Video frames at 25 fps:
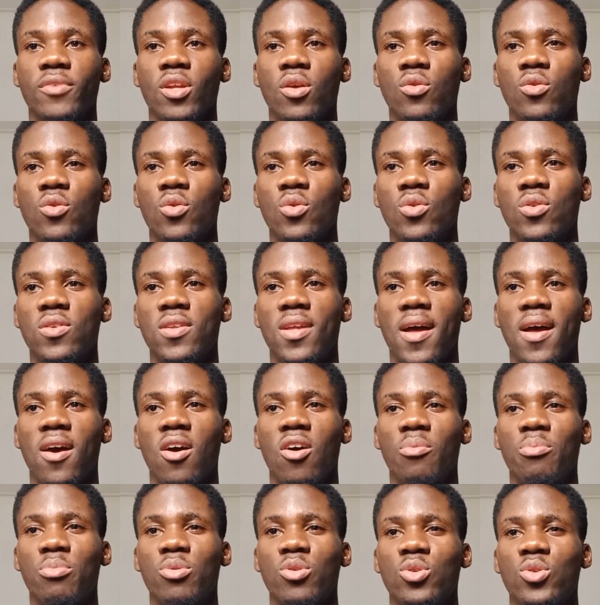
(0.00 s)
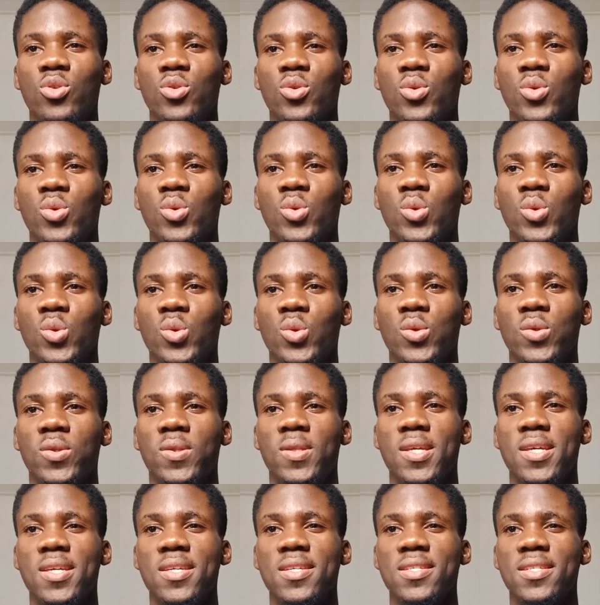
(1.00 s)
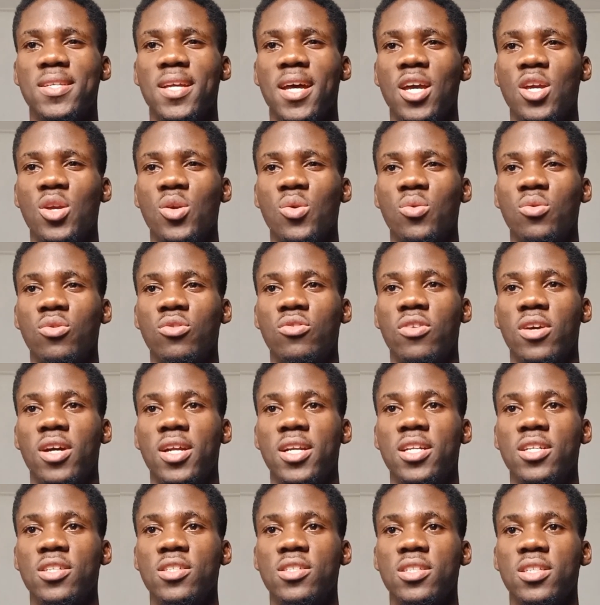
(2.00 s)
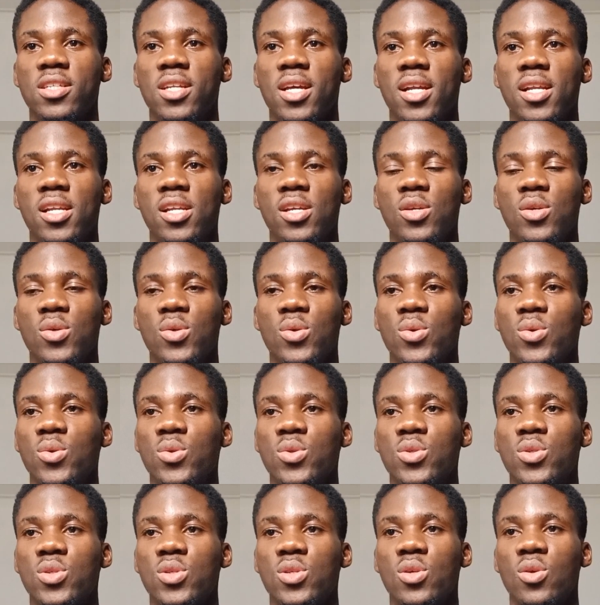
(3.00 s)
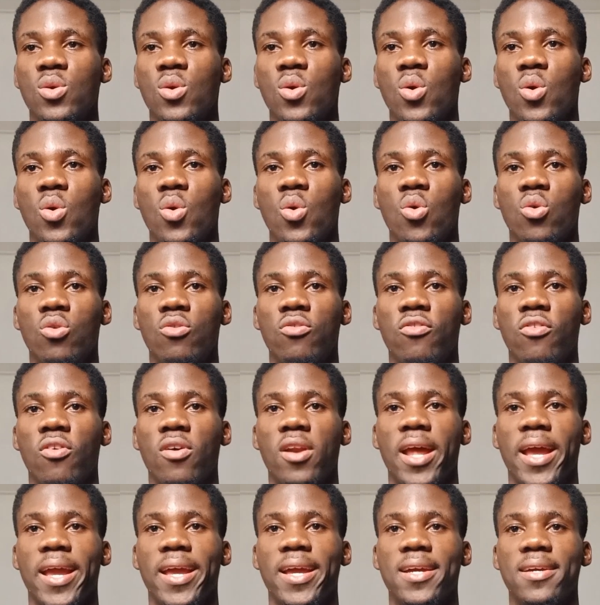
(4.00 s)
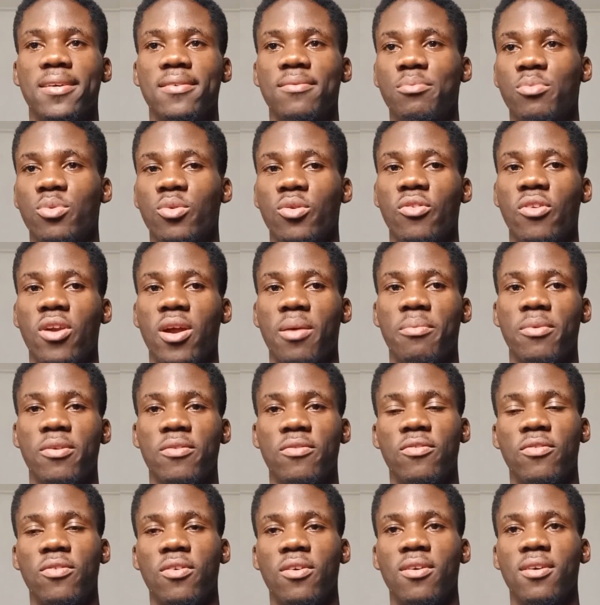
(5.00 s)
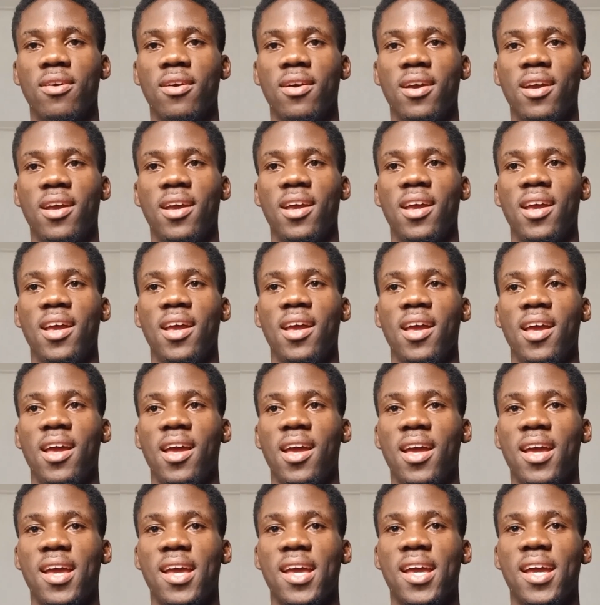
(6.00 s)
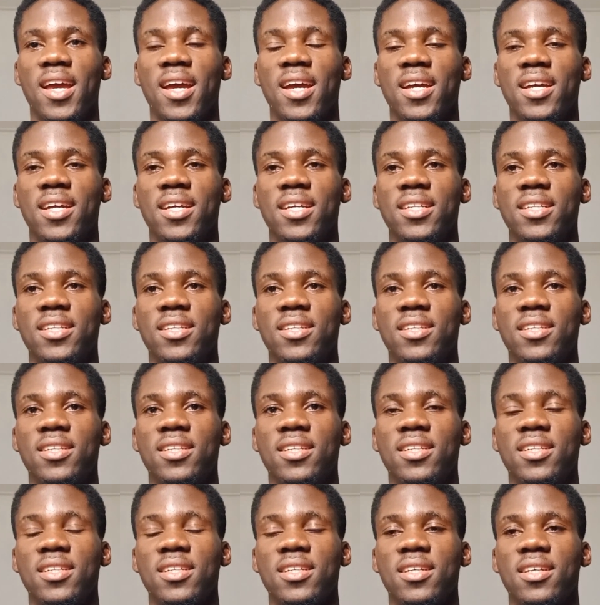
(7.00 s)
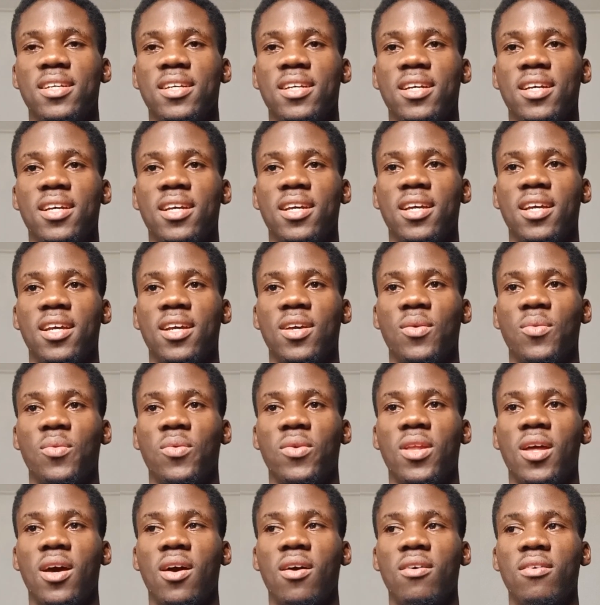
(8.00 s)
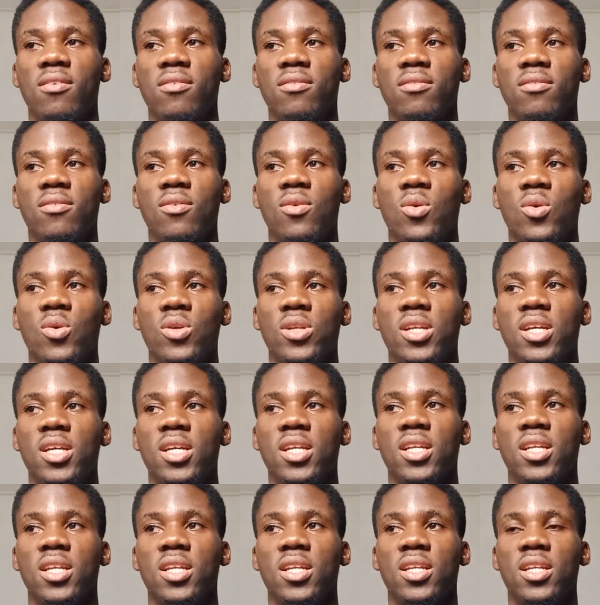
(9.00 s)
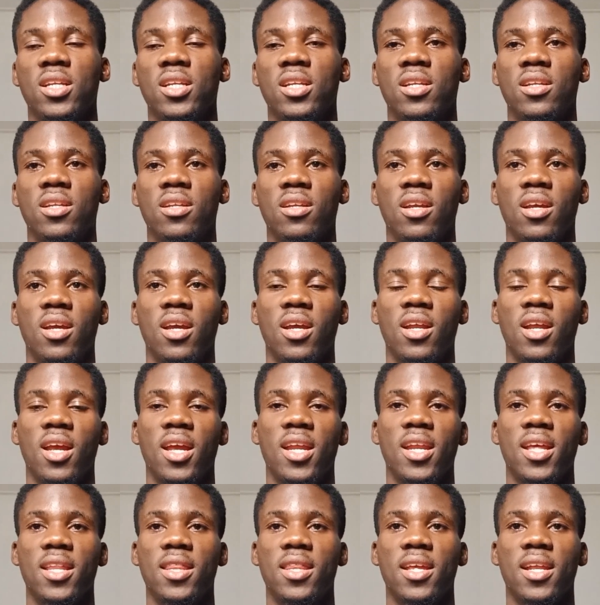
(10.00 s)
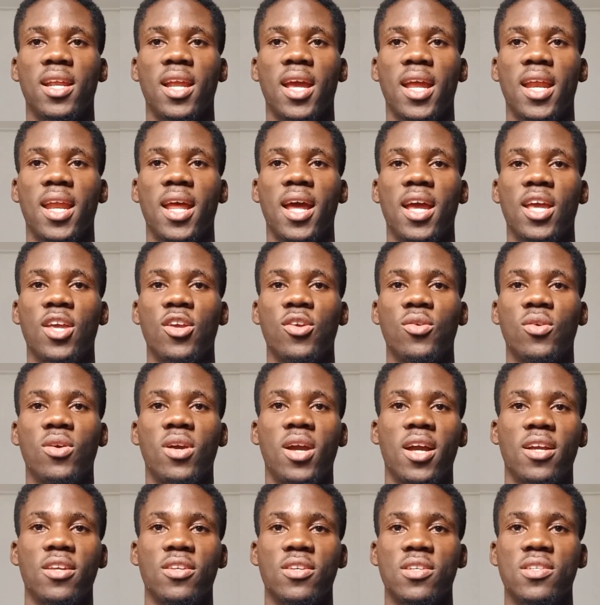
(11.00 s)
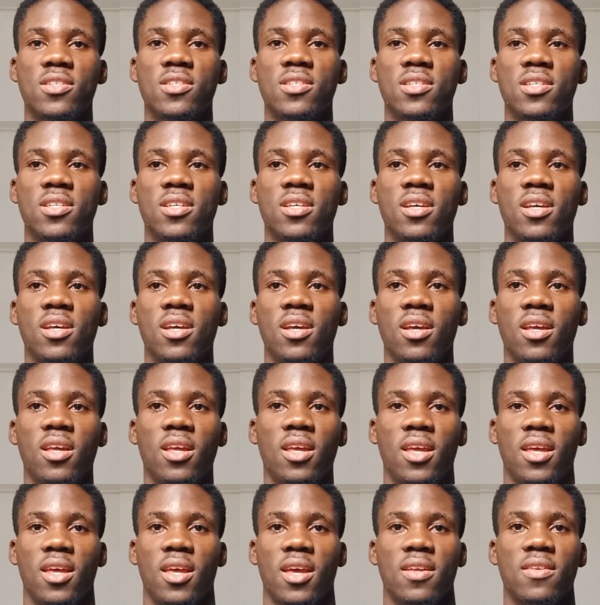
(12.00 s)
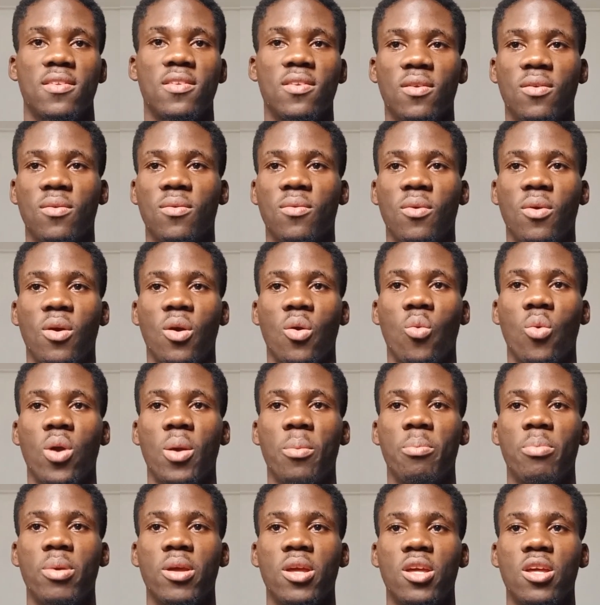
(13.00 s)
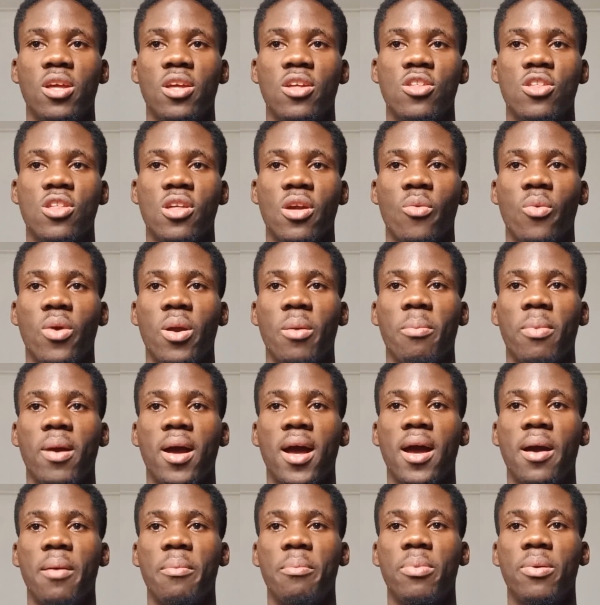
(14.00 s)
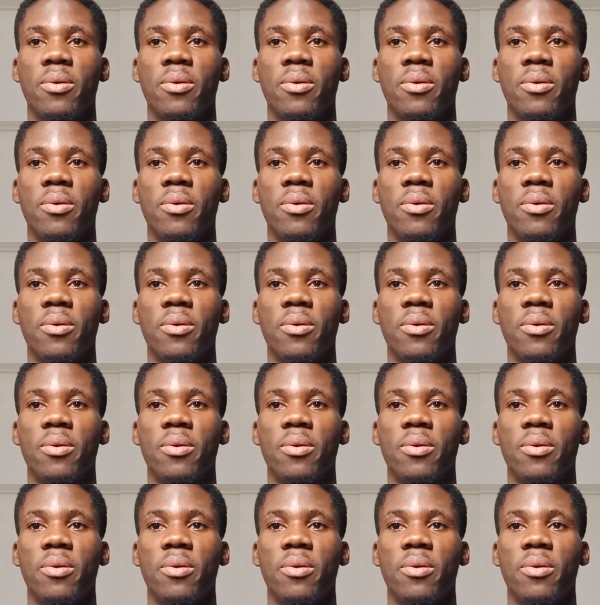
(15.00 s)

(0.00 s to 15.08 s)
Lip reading: tools that help you do things that you would traditionally use code for, like programming for, and without coding and anything like that. You can just get a web page, a web app,